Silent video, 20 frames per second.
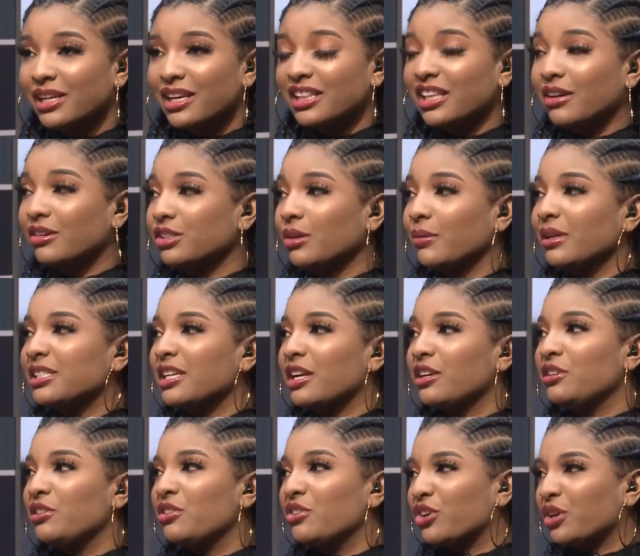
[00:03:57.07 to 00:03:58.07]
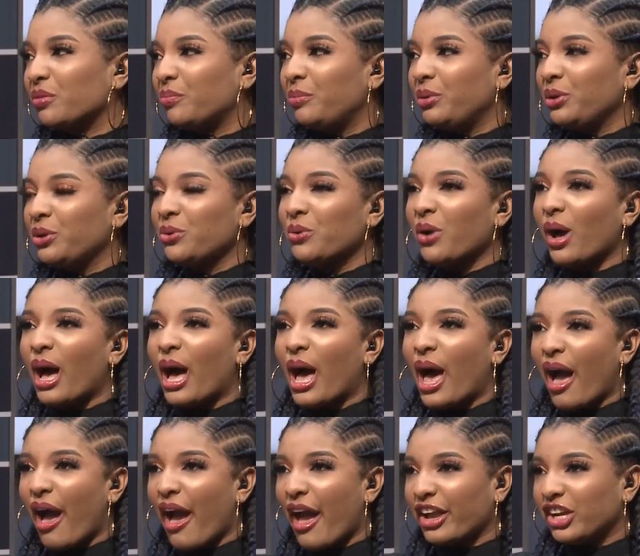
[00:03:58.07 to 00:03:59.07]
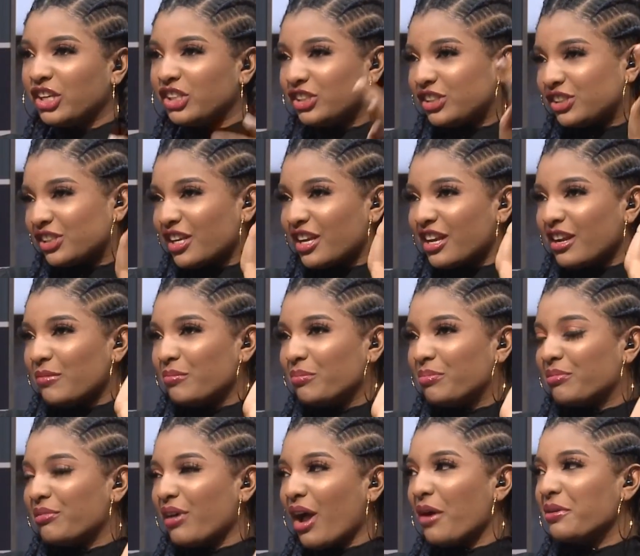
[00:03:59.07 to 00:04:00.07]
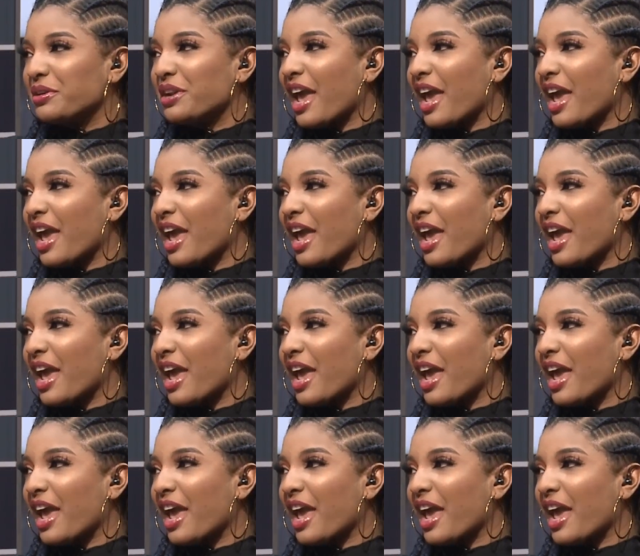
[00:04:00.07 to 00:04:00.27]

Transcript: there was always a look, blue eyes, brown